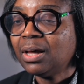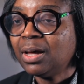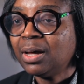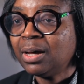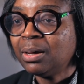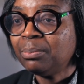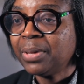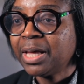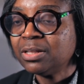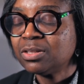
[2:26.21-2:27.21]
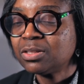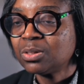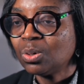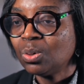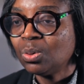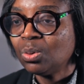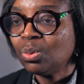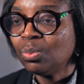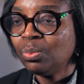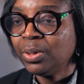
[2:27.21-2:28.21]
And so
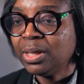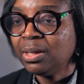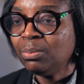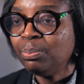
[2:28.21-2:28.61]
we